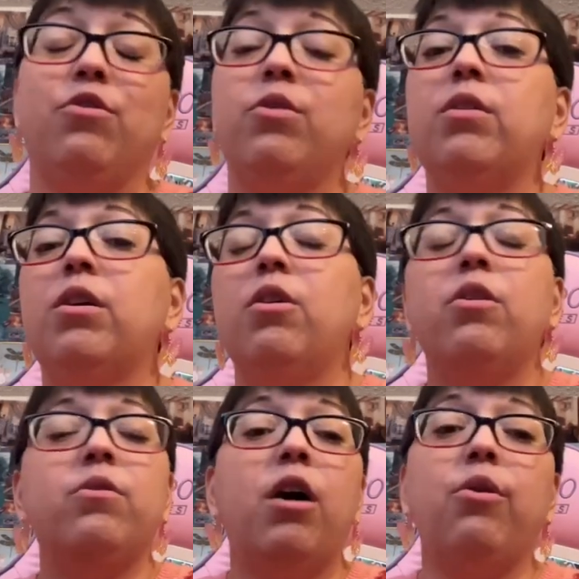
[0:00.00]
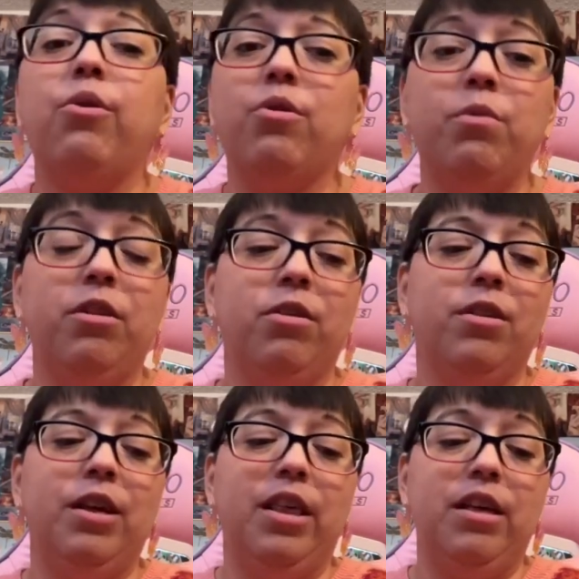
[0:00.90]
Who, who knows when you'll
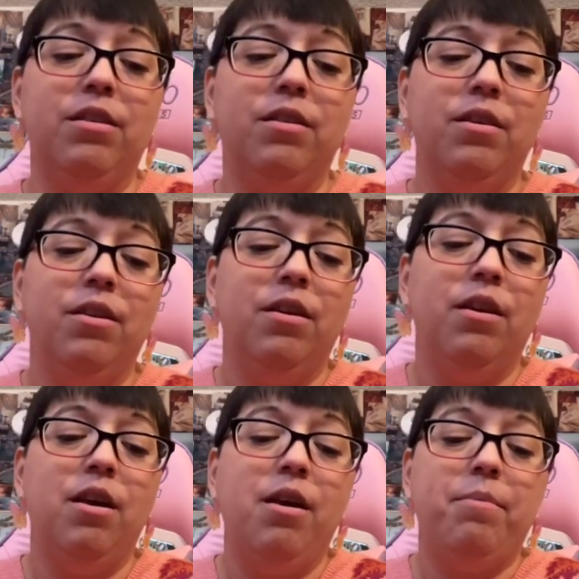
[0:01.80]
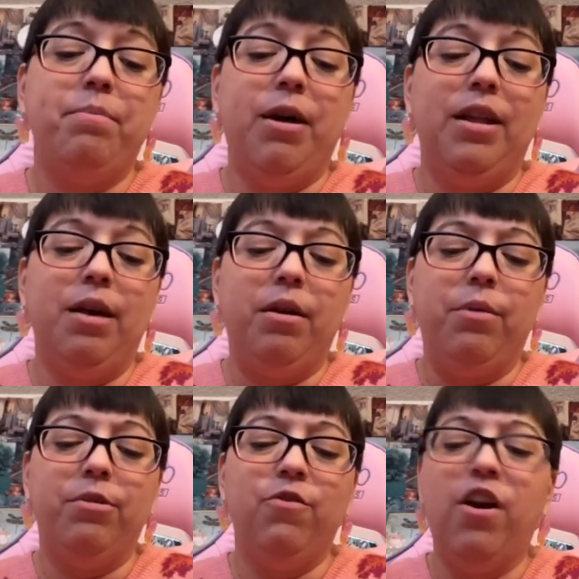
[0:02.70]
see this? But it, it
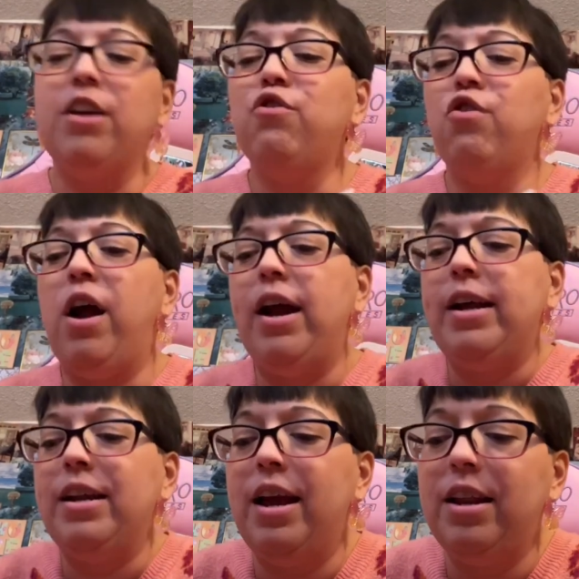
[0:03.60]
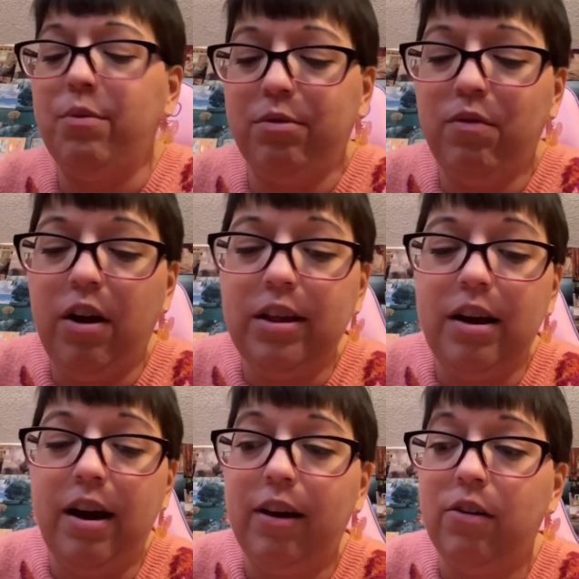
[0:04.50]
was very trying and it was very
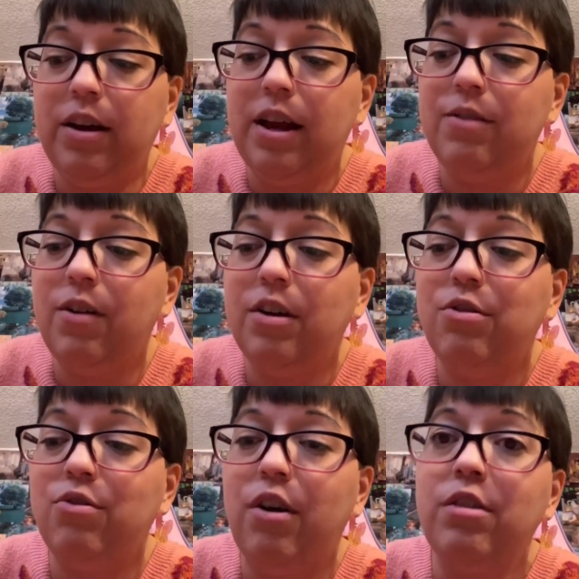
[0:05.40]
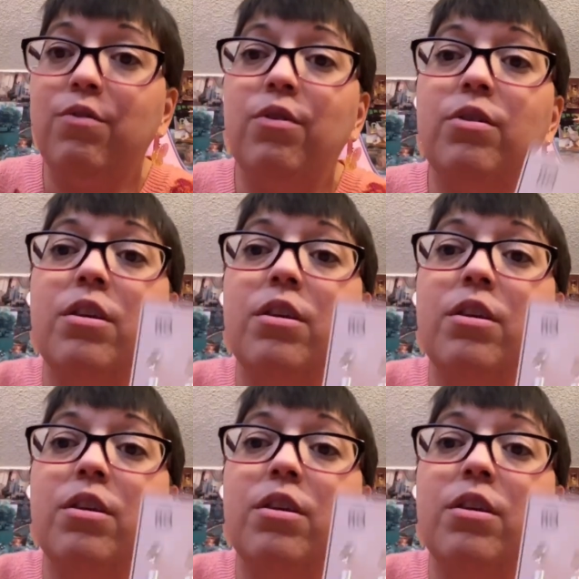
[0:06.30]
tiring and very stressful.